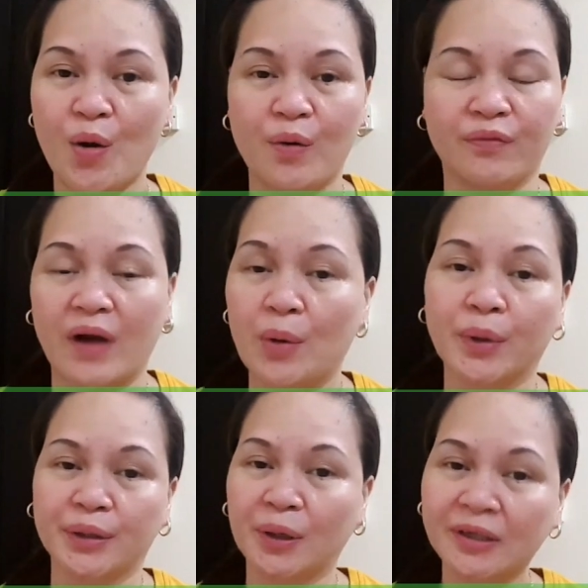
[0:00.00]
of
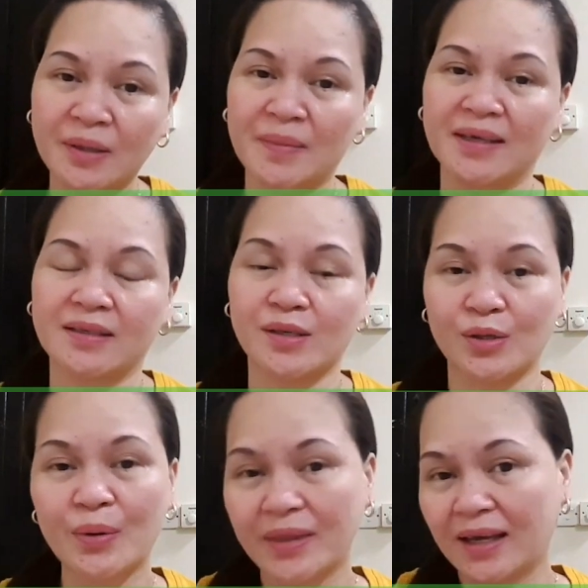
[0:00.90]
our documents
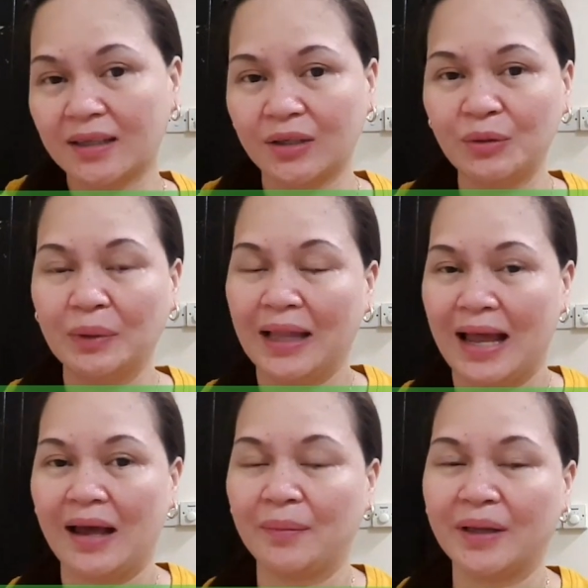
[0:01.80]
so that you will
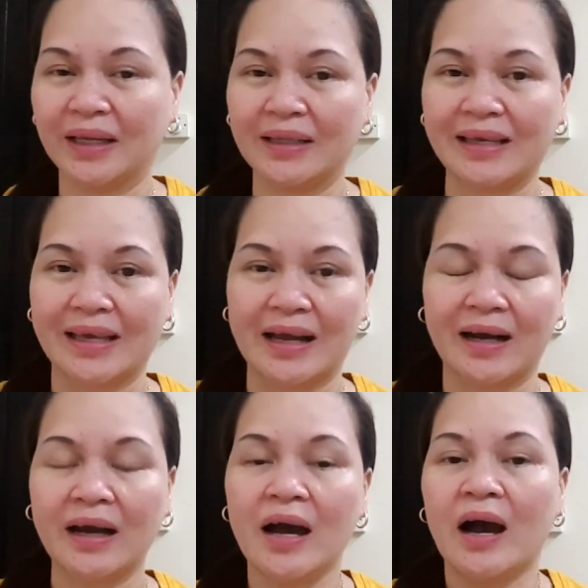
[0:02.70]
have an
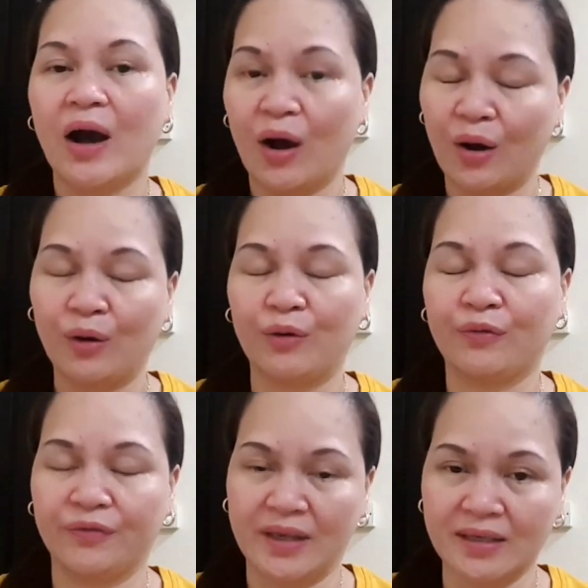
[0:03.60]
idea
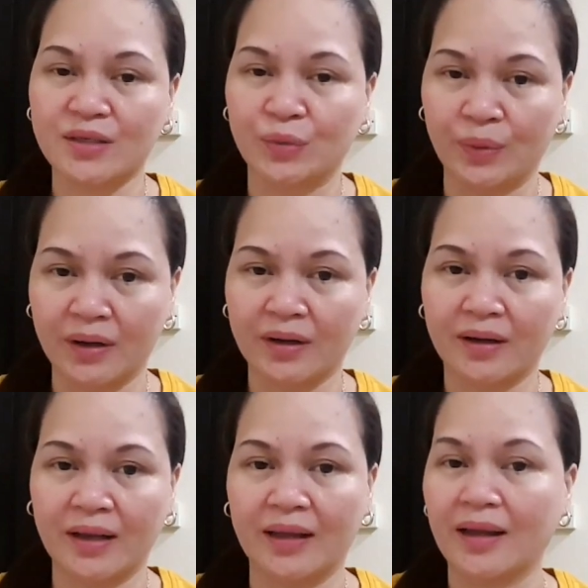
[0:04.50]
of this
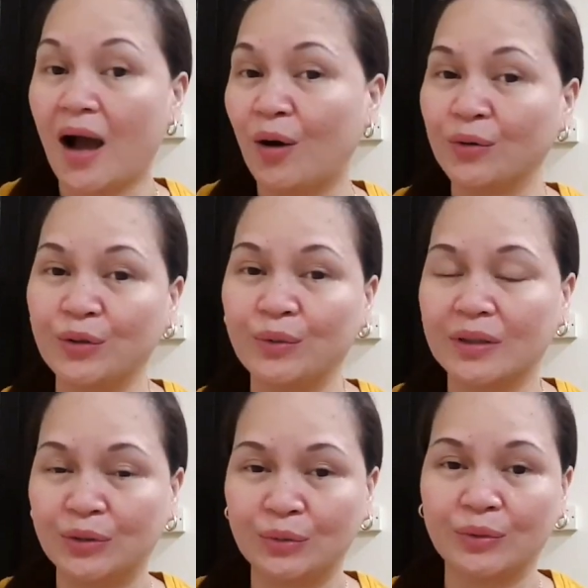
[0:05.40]
work and how you
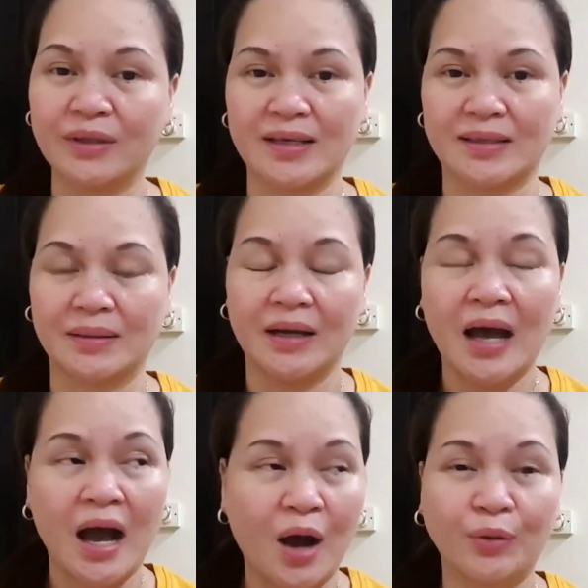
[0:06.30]
will do this,
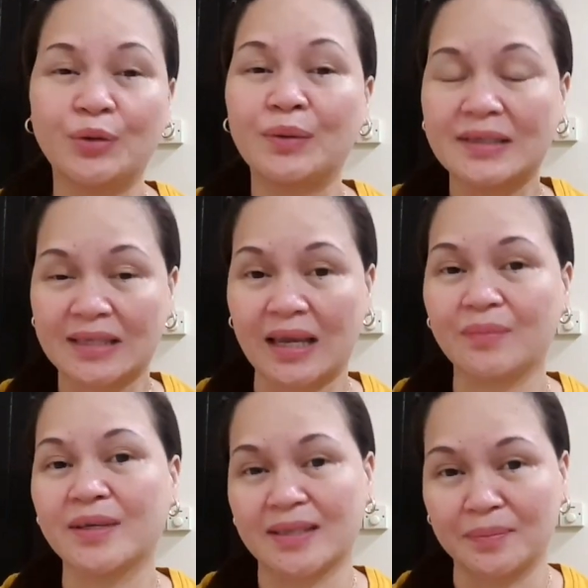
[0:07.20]
how you will
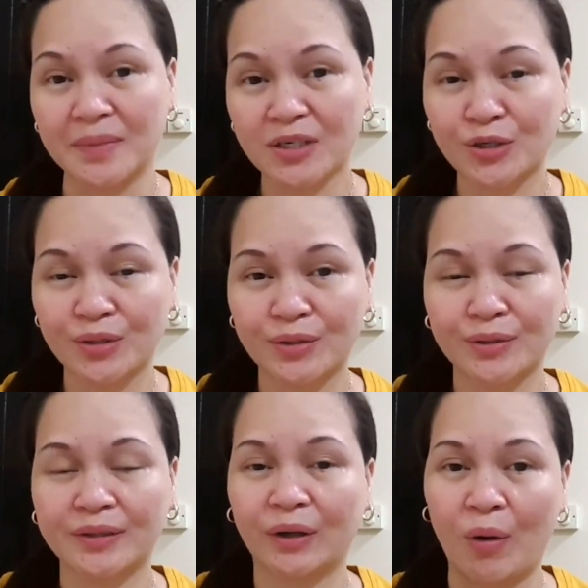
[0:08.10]
save the
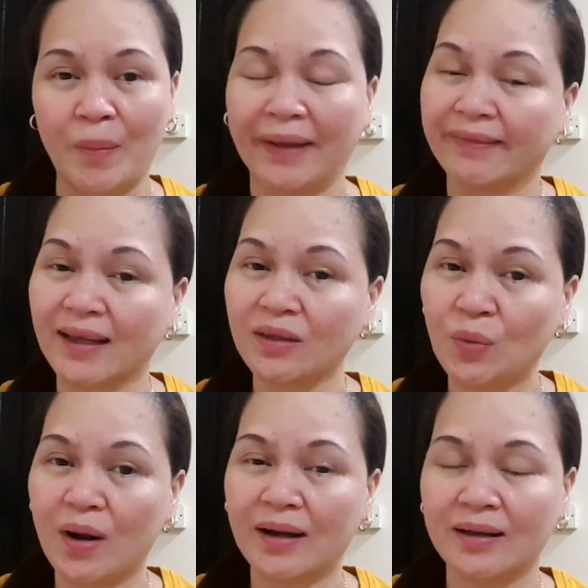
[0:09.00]
submission, the commented
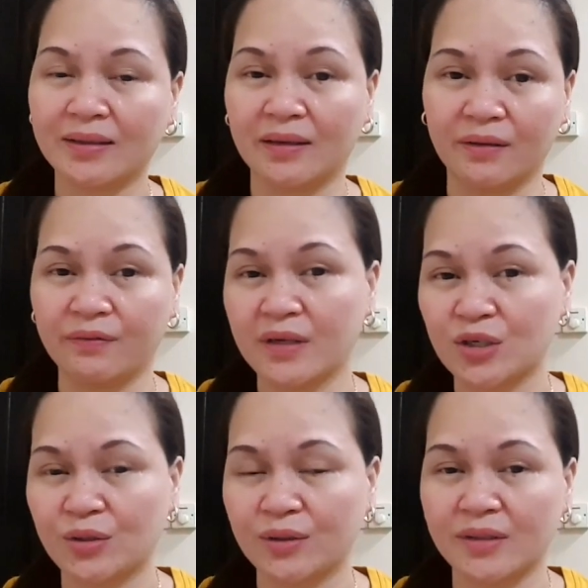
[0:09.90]
one, the
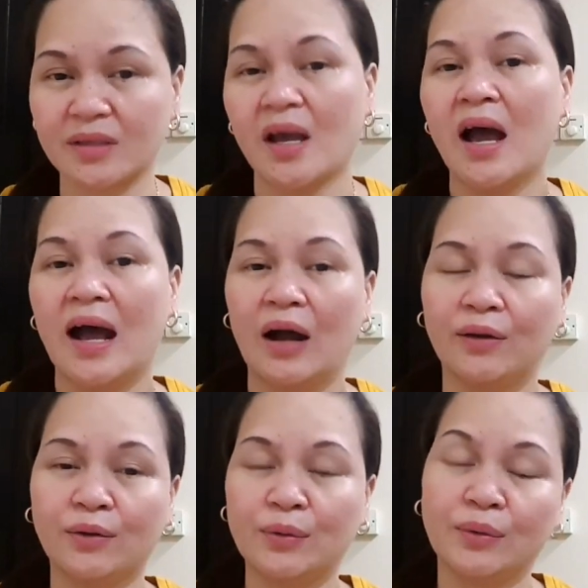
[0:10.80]
revisions,
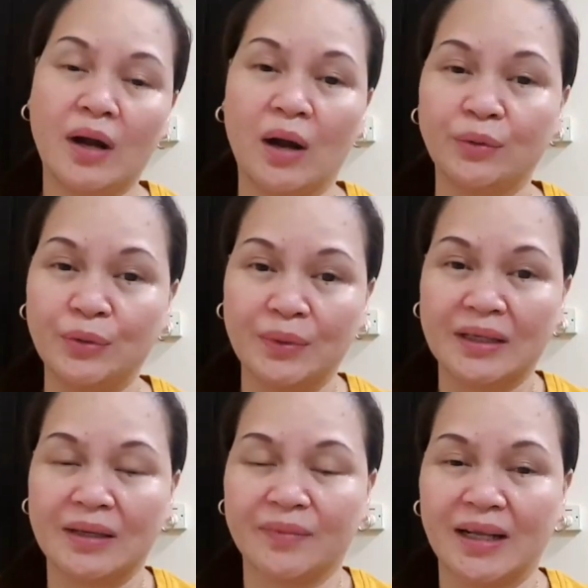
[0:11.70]
how you
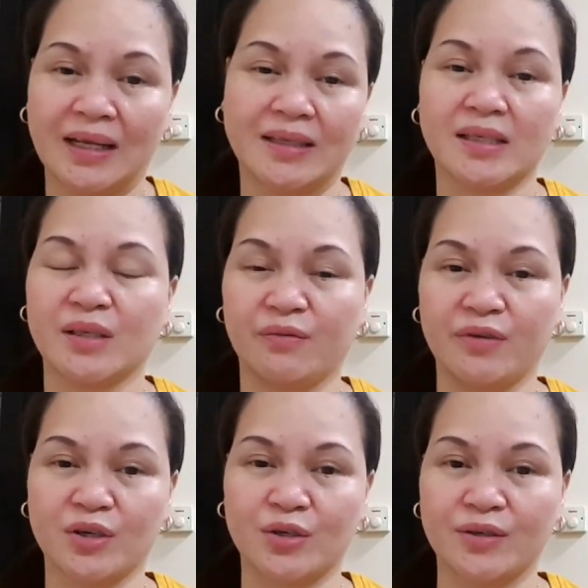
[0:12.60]
will keep the latest
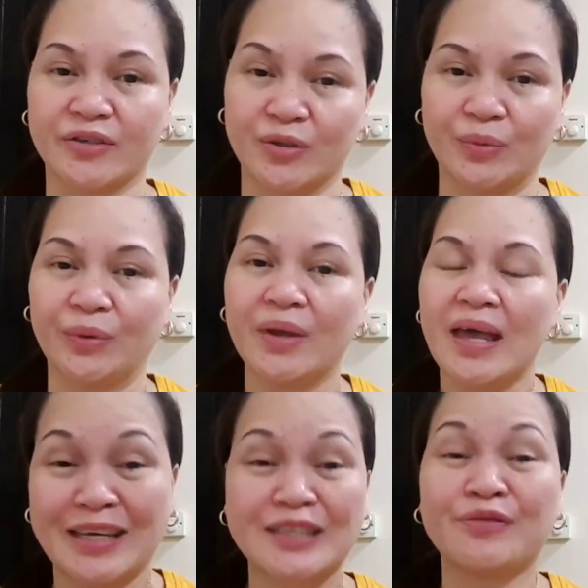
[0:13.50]
revisions. So
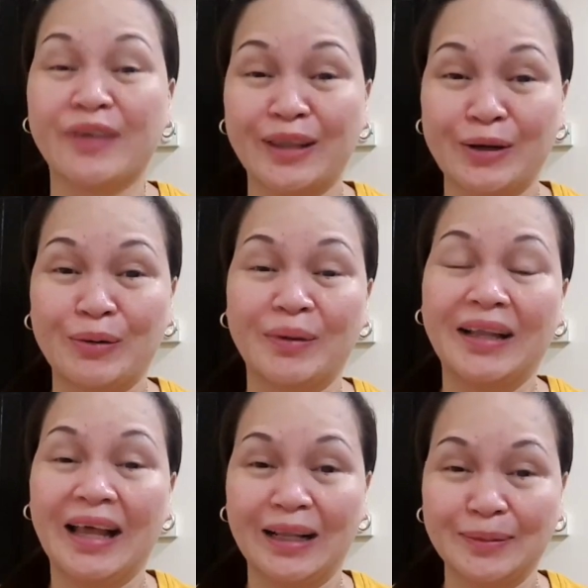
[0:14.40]
this video
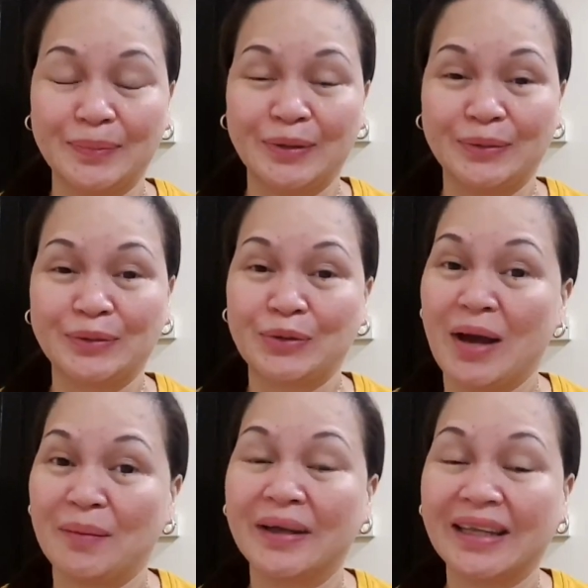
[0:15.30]
will help you to
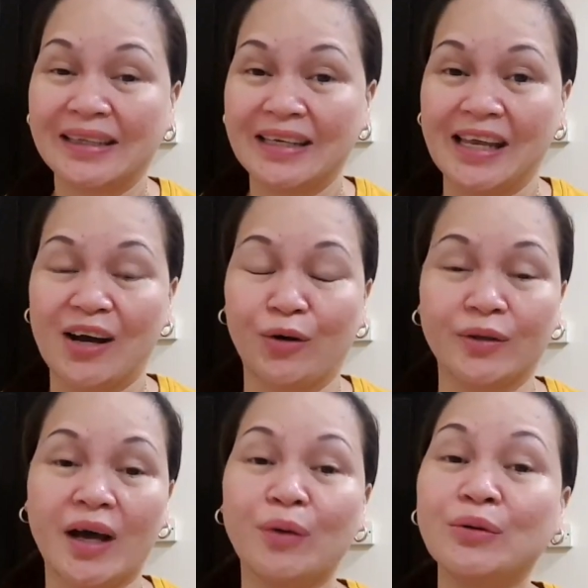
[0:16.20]
have an idea
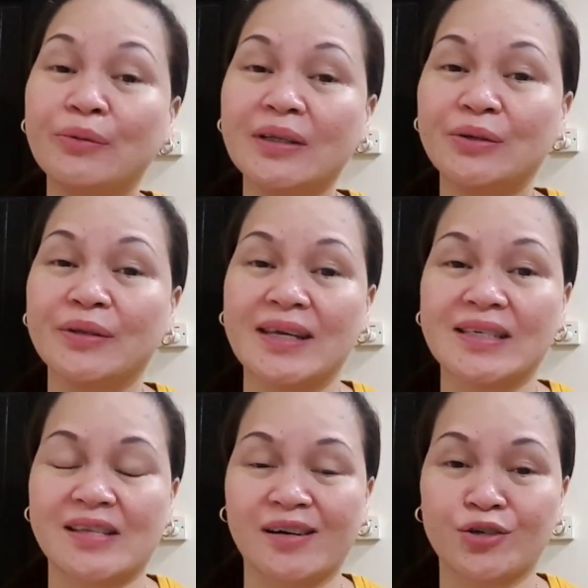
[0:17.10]
on how you will do the
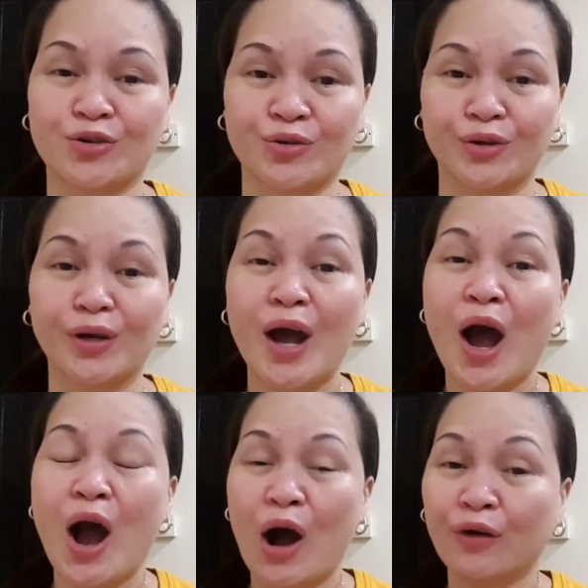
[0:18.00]
structure
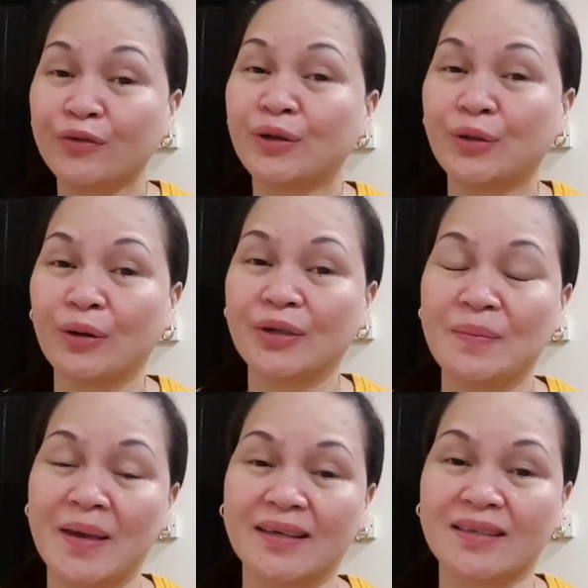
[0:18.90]
of your
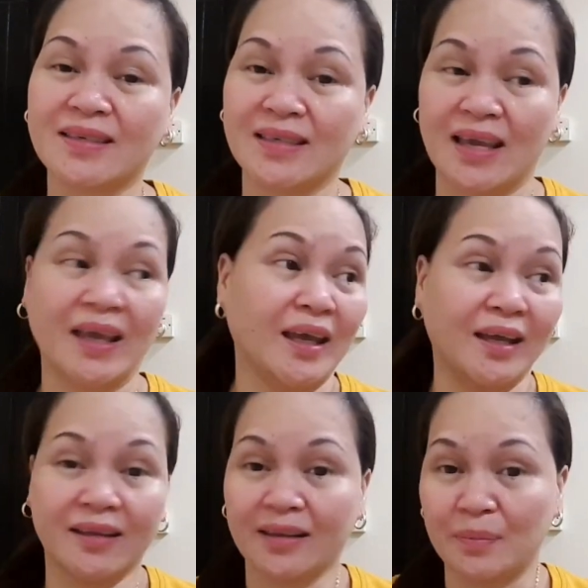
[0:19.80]
documents
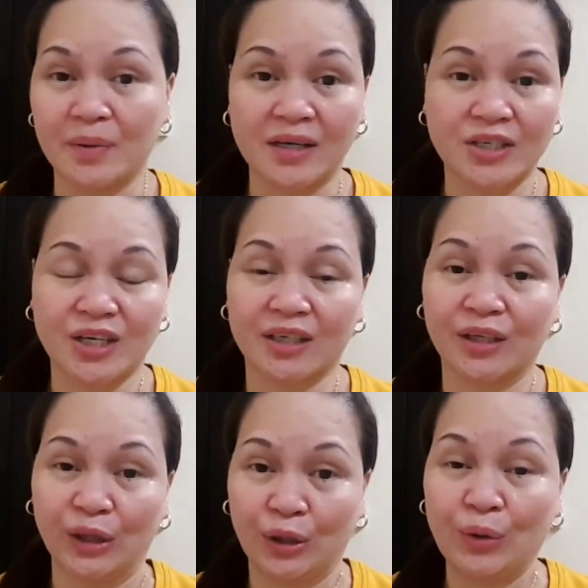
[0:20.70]
in the project
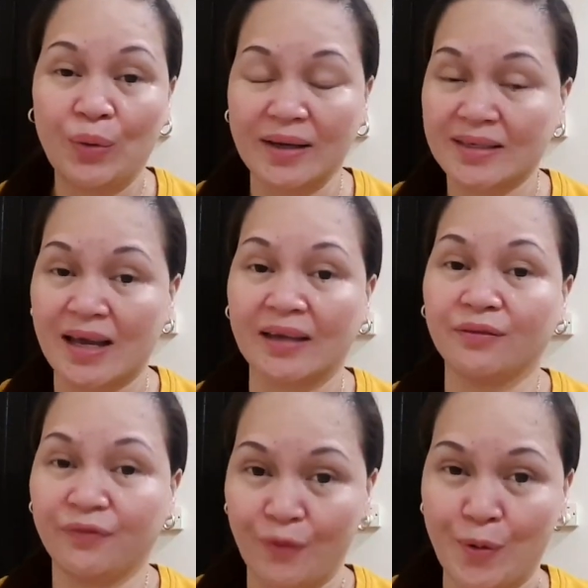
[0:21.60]
that you
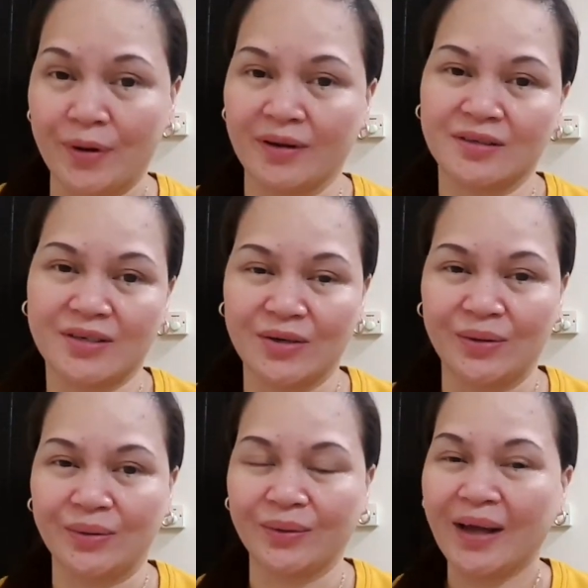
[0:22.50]
assigned for.
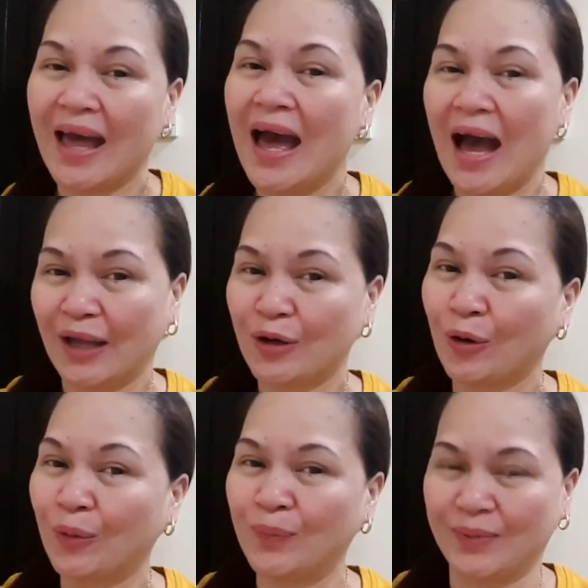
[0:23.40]
So I
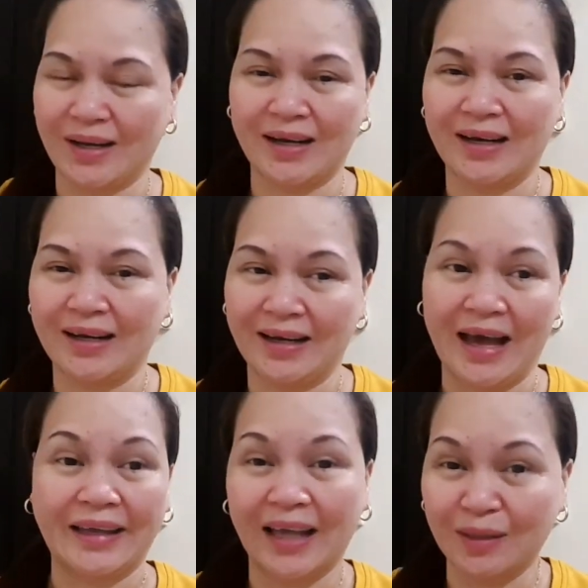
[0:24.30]
hope I